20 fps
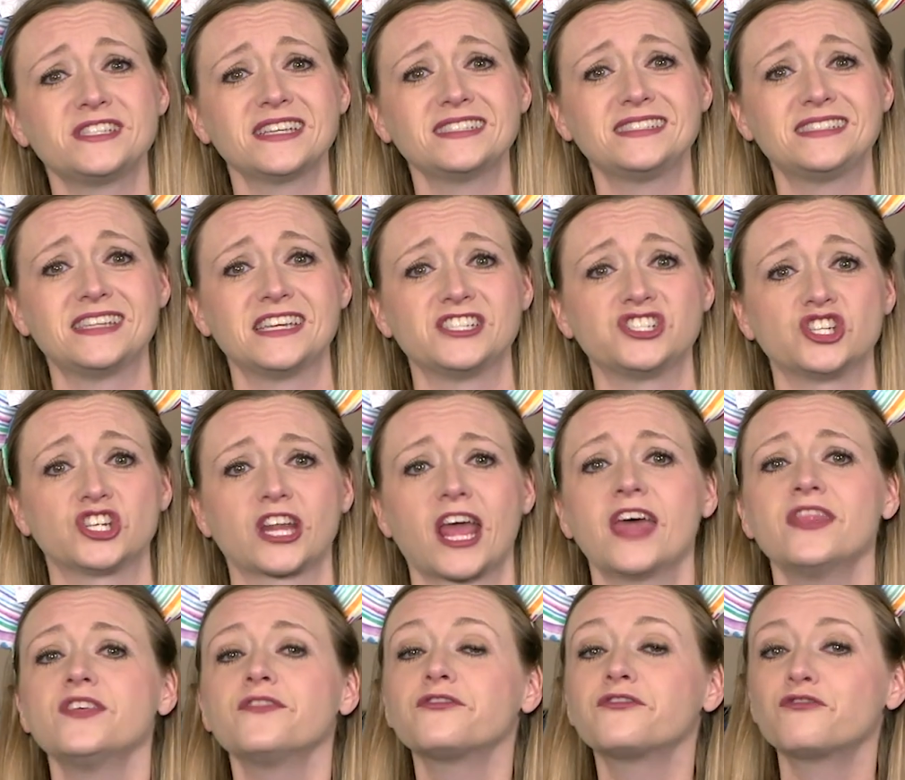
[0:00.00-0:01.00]
aid station
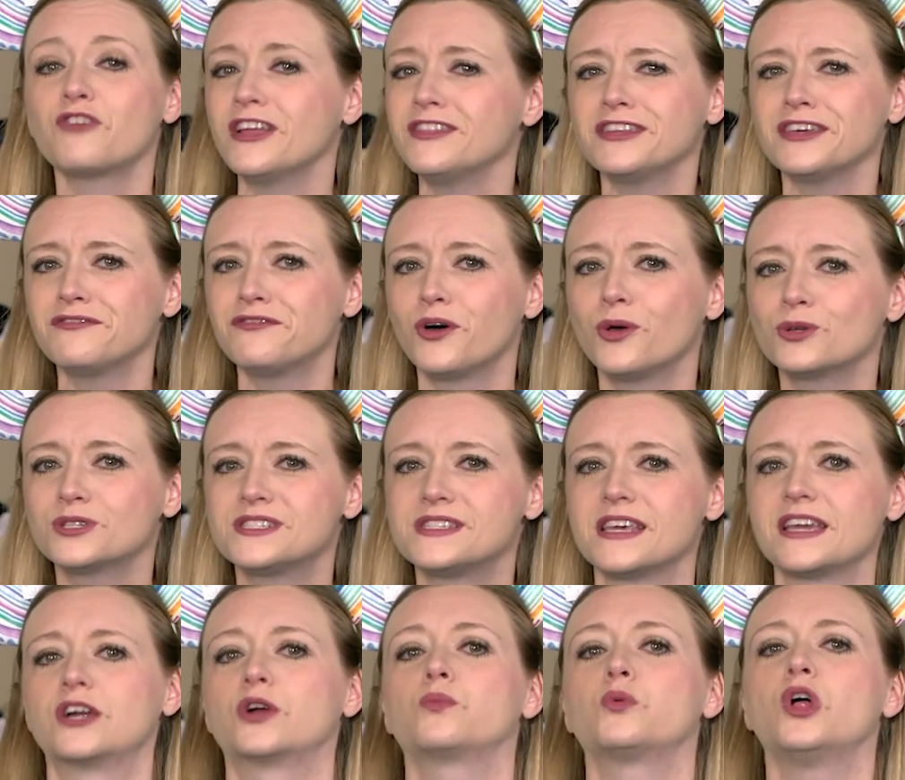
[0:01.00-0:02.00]
and the friendly folks
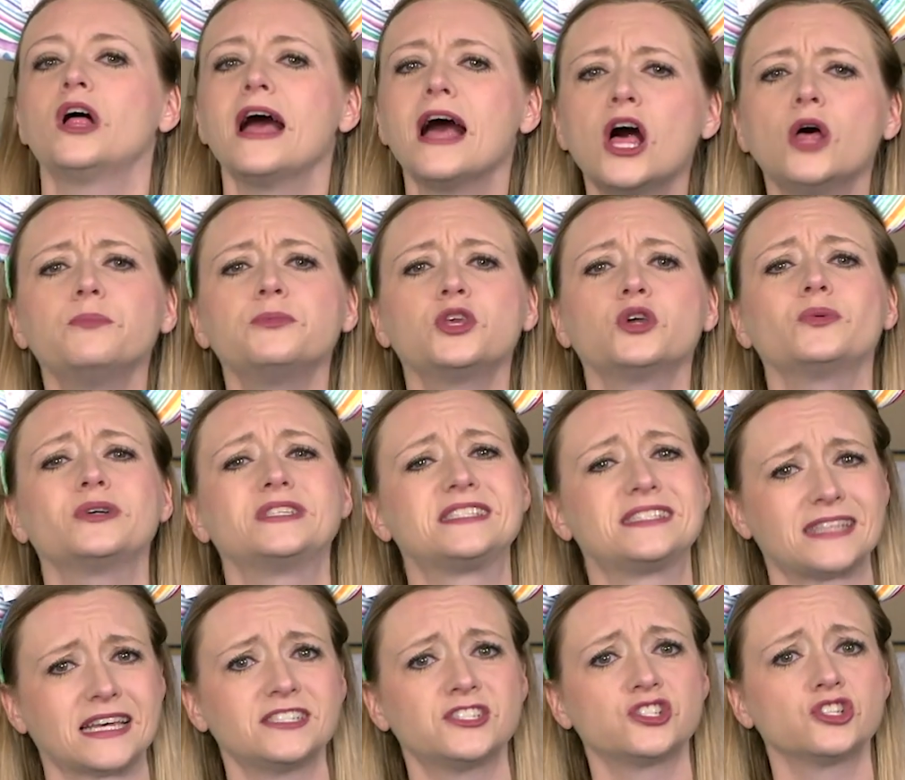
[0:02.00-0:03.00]
there will help you
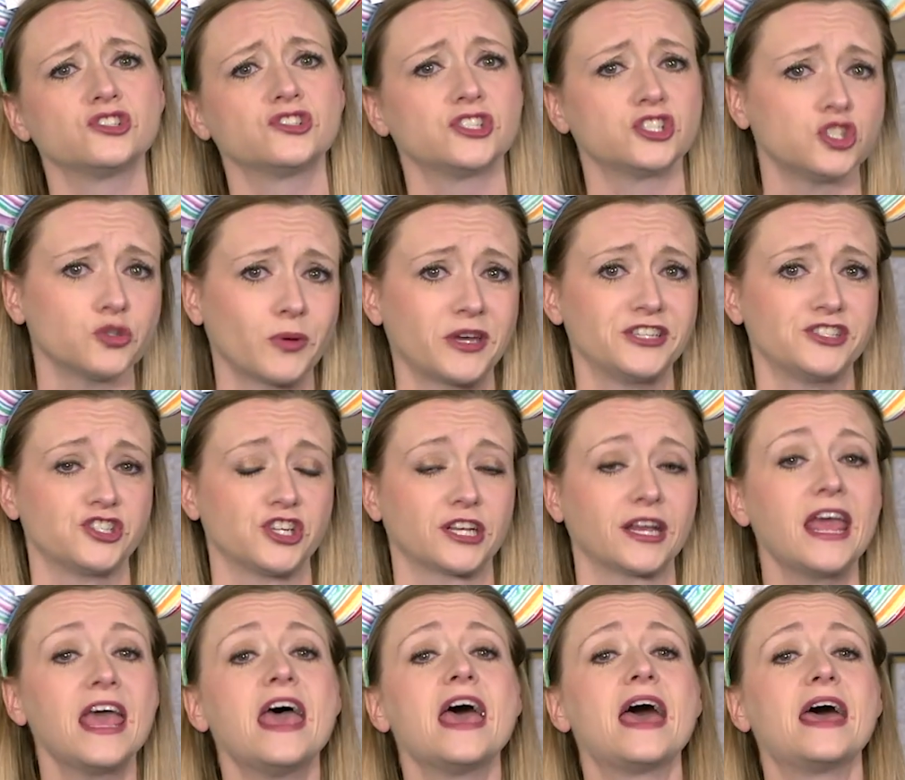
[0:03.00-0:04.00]
assess your situation
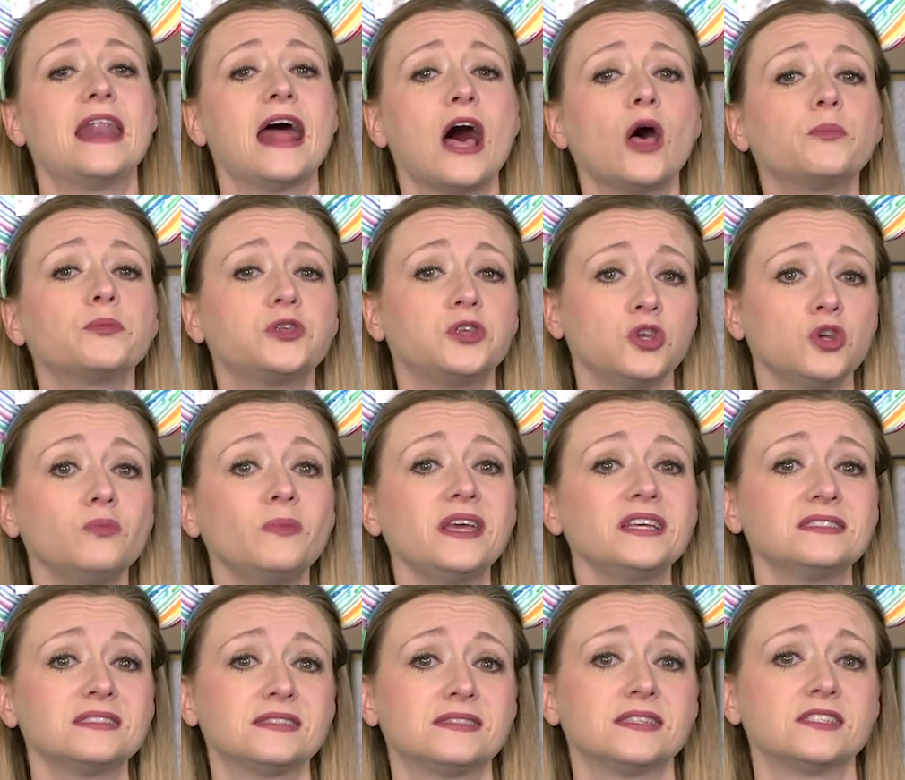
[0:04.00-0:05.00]
and help you
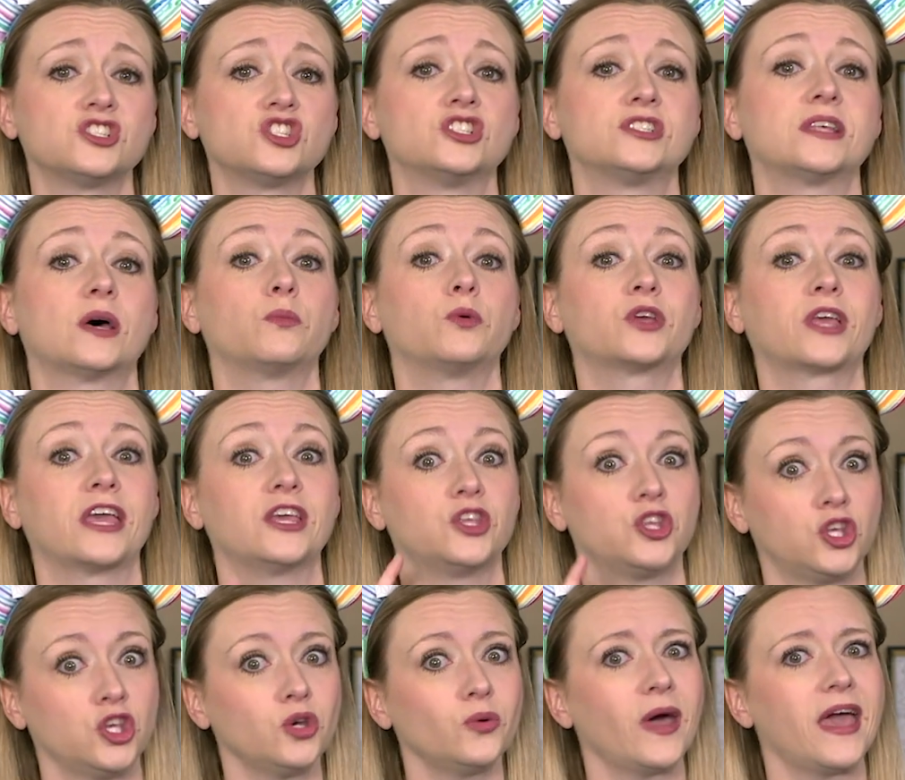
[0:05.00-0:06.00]
make decisions that will get
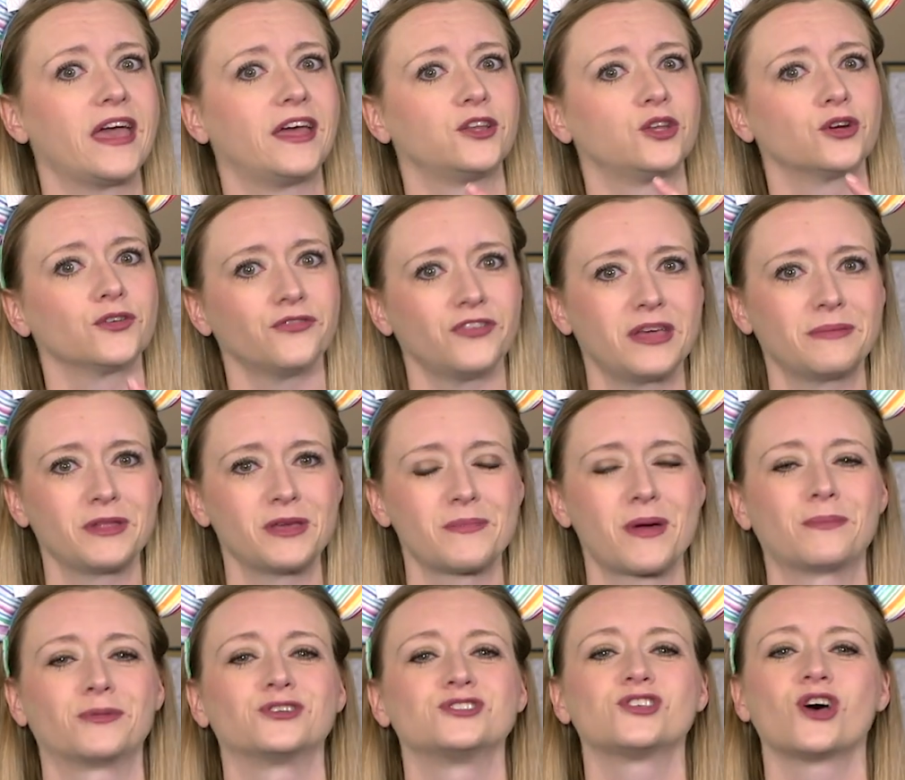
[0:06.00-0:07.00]
you and your family
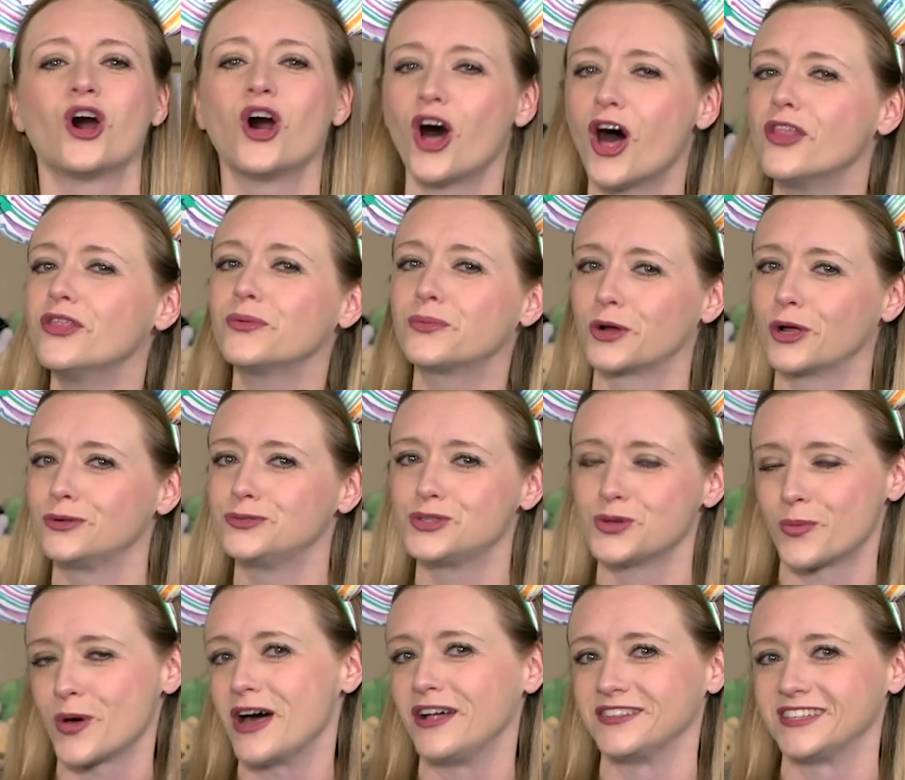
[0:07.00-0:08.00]
members on the road to
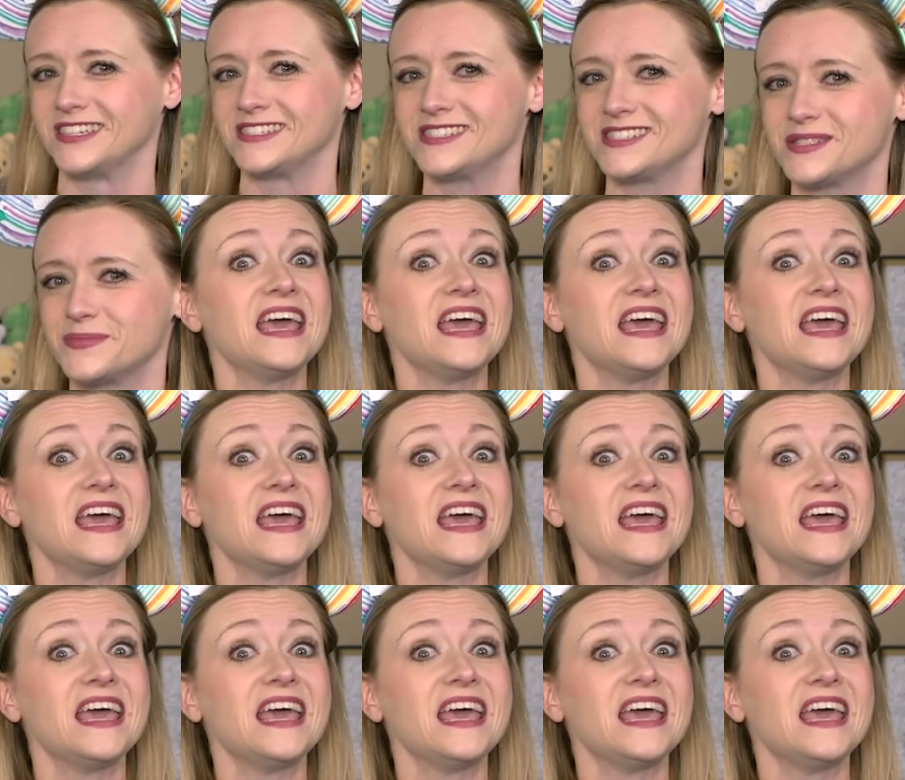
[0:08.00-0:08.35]
wellness.